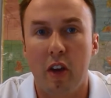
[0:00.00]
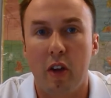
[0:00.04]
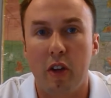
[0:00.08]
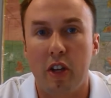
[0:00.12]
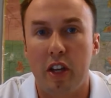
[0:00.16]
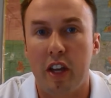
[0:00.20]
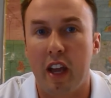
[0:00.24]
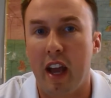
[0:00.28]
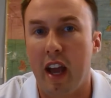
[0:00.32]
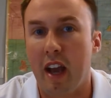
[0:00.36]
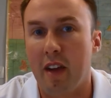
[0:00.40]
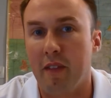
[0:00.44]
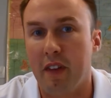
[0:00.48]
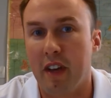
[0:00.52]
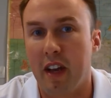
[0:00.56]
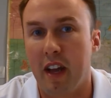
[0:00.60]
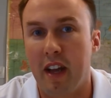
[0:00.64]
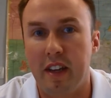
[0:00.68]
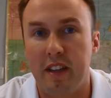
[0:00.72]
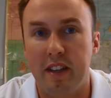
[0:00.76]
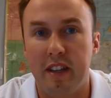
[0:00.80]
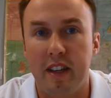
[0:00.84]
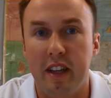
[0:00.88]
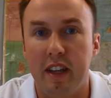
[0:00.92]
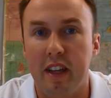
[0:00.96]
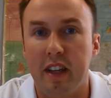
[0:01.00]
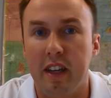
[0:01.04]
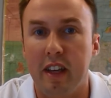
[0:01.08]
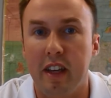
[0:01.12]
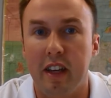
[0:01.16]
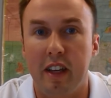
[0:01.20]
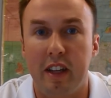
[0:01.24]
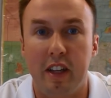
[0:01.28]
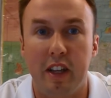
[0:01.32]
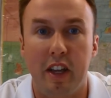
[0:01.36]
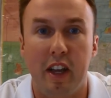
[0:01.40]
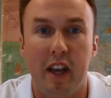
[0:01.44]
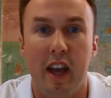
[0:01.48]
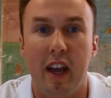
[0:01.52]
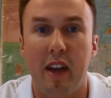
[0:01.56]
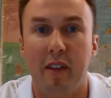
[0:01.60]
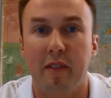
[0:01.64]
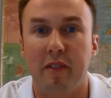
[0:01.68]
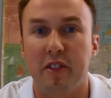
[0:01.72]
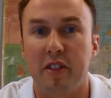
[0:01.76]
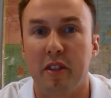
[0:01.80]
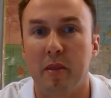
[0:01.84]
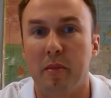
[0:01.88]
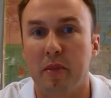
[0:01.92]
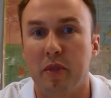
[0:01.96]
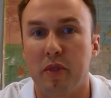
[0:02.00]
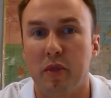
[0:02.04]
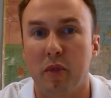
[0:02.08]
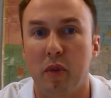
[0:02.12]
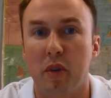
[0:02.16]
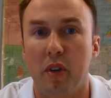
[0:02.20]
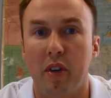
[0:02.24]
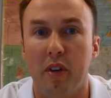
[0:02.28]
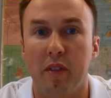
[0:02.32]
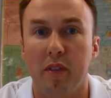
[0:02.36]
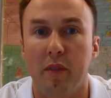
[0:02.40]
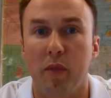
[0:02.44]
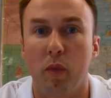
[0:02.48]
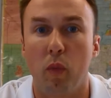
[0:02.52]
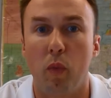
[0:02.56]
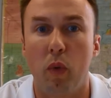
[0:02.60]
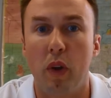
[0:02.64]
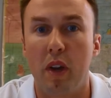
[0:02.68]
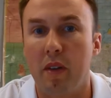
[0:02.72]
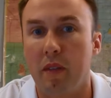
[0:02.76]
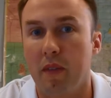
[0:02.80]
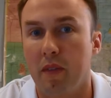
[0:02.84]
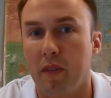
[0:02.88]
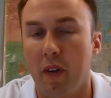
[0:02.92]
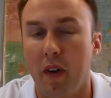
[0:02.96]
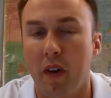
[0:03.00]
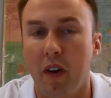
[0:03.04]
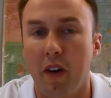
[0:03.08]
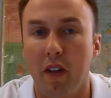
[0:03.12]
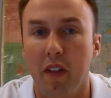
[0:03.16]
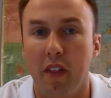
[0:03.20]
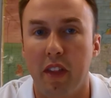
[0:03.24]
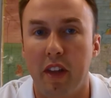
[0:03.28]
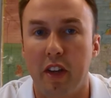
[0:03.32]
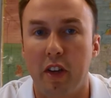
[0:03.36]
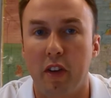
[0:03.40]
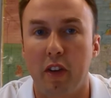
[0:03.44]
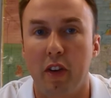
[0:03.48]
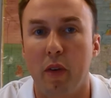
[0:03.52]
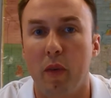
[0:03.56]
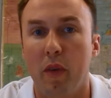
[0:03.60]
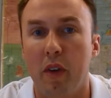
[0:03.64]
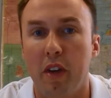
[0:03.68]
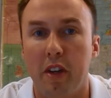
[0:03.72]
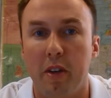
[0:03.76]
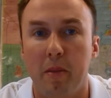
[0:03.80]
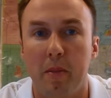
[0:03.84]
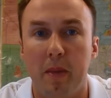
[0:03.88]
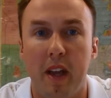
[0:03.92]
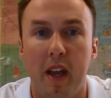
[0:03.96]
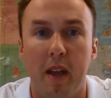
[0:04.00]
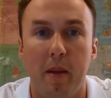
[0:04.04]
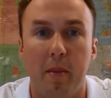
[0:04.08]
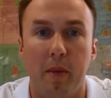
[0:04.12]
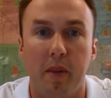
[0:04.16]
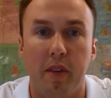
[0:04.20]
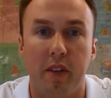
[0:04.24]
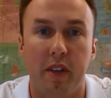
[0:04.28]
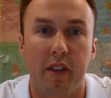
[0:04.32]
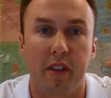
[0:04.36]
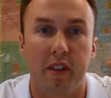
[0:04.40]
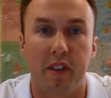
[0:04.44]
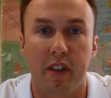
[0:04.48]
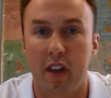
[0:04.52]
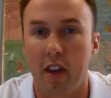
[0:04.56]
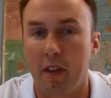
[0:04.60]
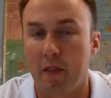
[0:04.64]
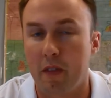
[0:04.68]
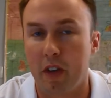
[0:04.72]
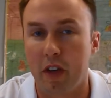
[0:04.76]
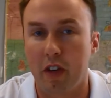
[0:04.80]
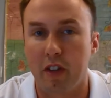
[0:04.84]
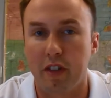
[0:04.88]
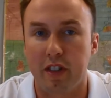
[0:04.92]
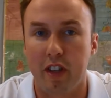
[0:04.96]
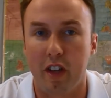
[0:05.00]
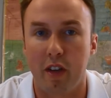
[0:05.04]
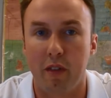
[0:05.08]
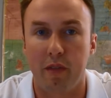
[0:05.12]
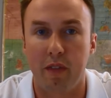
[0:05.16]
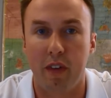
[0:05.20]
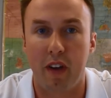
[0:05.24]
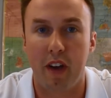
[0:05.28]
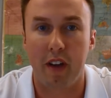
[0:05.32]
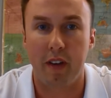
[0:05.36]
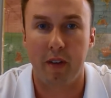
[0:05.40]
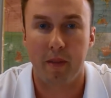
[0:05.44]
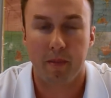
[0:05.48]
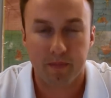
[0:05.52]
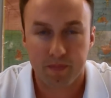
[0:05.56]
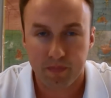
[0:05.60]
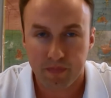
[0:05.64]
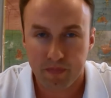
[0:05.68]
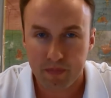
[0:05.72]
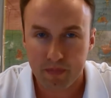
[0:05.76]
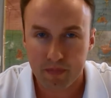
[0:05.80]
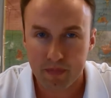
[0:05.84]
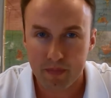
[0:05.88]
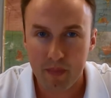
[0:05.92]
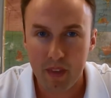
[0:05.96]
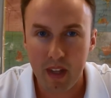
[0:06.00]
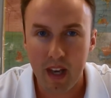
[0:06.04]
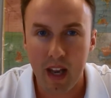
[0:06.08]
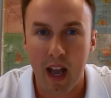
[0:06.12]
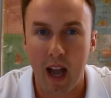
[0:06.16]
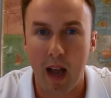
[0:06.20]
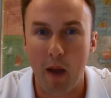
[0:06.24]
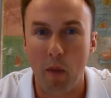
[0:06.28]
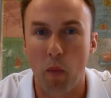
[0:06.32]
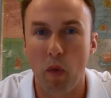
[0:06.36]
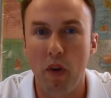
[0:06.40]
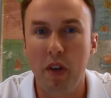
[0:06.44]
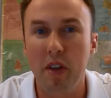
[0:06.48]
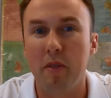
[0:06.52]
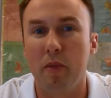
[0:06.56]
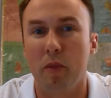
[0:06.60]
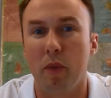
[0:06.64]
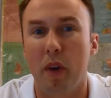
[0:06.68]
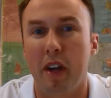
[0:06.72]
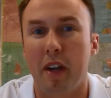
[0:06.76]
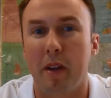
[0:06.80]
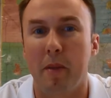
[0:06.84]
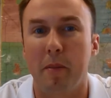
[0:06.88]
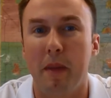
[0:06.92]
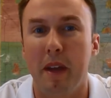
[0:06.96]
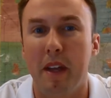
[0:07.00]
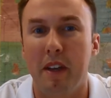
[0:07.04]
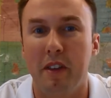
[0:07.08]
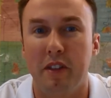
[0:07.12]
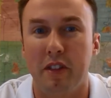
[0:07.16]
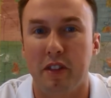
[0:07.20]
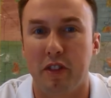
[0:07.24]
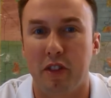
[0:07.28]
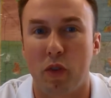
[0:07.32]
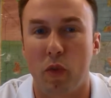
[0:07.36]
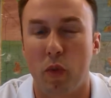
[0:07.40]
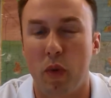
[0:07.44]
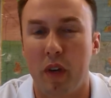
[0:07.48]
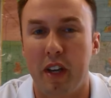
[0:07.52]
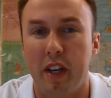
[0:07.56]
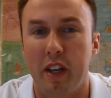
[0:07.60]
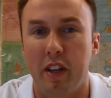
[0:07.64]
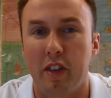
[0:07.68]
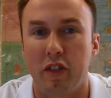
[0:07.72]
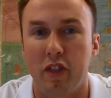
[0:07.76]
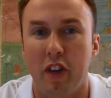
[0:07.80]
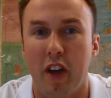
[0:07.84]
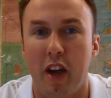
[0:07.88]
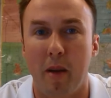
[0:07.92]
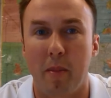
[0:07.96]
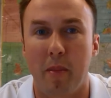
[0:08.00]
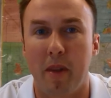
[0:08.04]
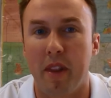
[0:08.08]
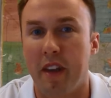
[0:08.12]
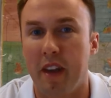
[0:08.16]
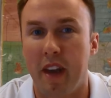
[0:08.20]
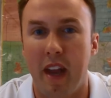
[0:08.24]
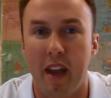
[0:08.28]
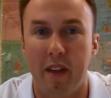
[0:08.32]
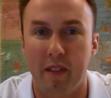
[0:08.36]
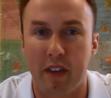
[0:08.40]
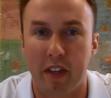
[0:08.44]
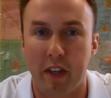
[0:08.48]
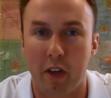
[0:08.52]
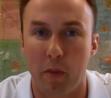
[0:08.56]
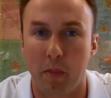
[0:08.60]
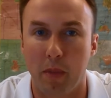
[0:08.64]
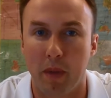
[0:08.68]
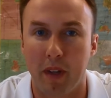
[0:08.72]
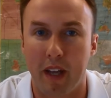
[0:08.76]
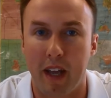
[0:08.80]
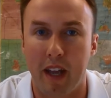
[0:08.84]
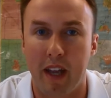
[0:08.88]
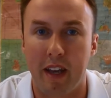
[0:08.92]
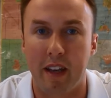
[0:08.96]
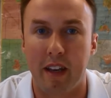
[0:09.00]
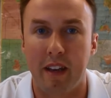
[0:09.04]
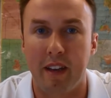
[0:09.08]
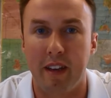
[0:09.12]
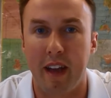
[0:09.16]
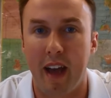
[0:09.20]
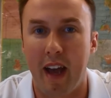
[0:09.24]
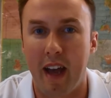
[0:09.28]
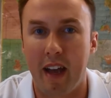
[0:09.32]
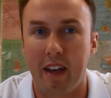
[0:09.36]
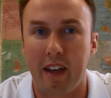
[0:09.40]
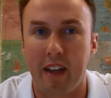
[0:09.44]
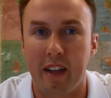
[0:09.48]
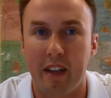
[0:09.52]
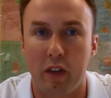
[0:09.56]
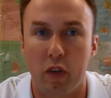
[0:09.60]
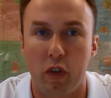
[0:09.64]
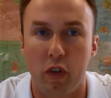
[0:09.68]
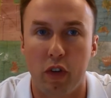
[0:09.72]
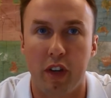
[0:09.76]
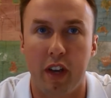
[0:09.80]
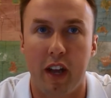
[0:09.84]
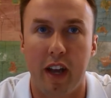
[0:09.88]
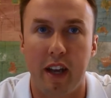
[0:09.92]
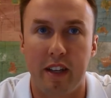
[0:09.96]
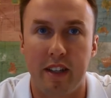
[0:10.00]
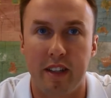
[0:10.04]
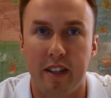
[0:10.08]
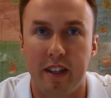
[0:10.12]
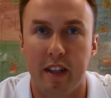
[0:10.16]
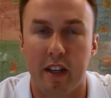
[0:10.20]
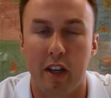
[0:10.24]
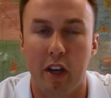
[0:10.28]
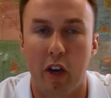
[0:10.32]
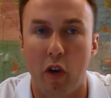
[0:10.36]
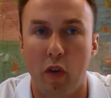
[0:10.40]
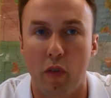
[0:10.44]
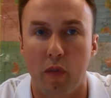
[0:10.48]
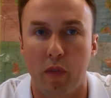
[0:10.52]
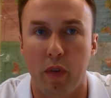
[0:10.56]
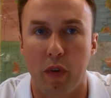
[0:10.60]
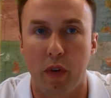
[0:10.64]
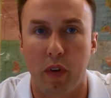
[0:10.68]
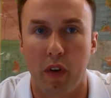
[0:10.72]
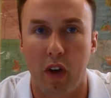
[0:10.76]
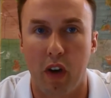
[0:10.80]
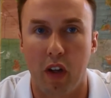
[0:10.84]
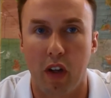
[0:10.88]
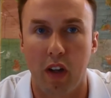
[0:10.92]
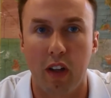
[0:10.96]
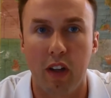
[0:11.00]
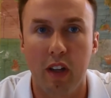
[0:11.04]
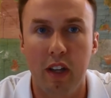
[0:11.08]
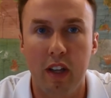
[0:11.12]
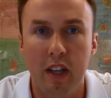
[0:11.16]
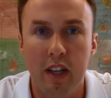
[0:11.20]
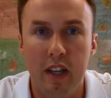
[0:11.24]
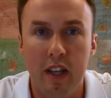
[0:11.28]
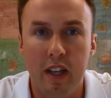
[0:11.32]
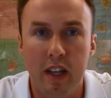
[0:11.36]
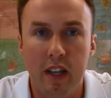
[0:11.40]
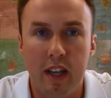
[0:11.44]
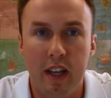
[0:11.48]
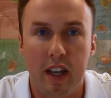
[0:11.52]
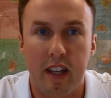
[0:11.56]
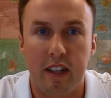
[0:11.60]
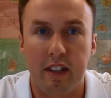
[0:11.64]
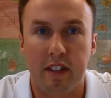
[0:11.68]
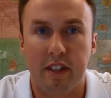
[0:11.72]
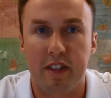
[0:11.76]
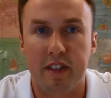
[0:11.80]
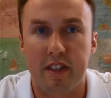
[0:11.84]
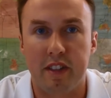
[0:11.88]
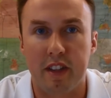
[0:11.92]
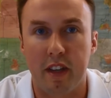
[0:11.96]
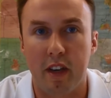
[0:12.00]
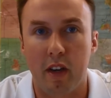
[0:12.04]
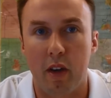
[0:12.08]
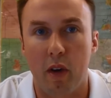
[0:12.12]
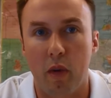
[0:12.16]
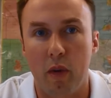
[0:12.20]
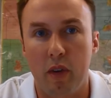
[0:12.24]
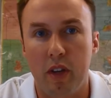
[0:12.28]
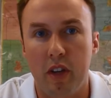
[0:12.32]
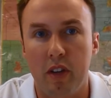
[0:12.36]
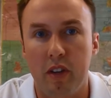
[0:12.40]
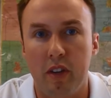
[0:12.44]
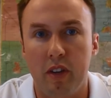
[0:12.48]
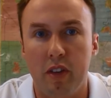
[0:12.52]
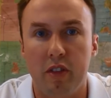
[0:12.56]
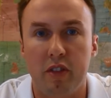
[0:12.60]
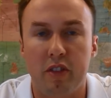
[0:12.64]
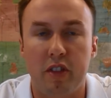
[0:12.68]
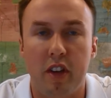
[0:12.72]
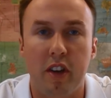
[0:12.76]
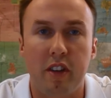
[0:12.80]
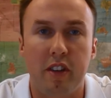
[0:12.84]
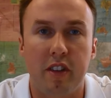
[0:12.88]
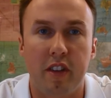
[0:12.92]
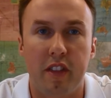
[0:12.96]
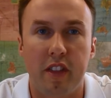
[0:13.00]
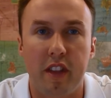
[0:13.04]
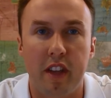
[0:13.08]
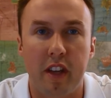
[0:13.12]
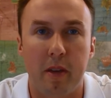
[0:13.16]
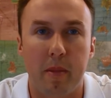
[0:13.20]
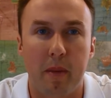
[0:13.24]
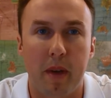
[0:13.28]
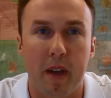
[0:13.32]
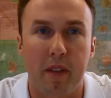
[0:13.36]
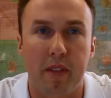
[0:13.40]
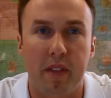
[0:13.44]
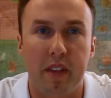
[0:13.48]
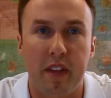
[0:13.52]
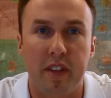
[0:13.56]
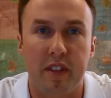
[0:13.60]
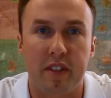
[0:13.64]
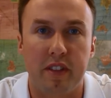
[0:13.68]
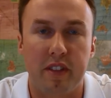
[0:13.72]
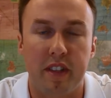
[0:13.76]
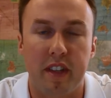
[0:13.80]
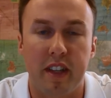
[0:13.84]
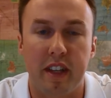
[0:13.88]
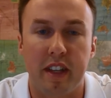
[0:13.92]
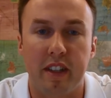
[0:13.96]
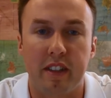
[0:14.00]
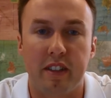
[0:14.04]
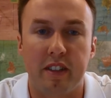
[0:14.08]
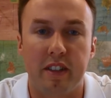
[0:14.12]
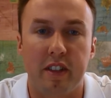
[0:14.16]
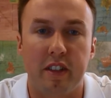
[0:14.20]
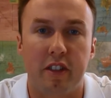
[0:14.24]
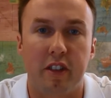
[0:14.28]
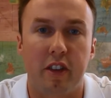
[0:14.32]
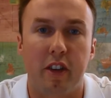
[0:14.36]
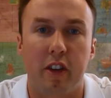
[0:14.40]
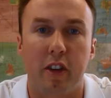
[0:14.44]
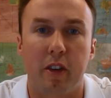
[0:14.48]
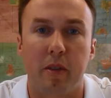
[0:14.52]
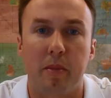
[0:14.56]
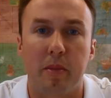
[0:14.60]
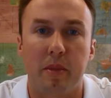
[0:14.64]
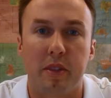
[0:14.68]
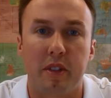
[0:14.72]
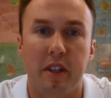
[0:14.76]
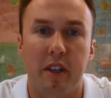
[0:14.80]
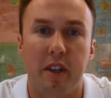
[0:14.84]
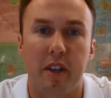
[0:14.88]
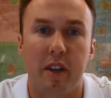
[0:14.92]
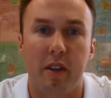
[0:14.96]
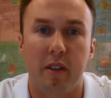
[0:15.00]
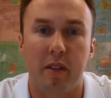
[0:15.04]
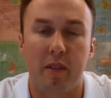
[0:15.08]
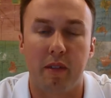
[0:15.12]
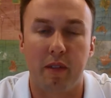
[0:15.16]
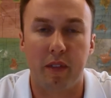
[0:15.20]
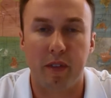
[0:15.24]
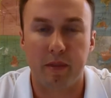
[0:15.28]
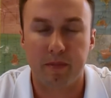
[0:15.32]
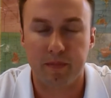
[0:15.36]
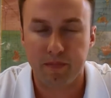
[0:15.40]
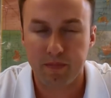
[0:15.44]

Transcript: you have an idea, you have some sort of windfall that you're going to be able to, to cover yourself on. I wouldn't recommend just quitting a job and then having no plan. Not a good idea overall. And so you, you start to think about these things in terms of